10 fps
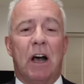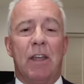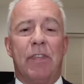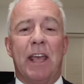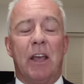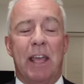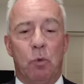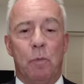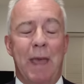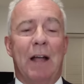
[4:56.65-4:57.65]
I think
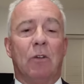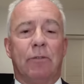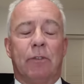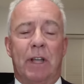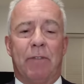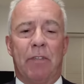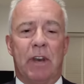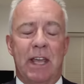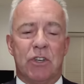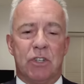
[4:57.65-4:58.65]
it will be helpful if
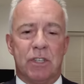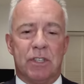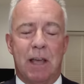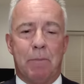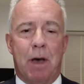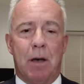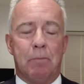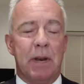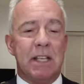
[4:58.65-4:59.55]
other nations step up,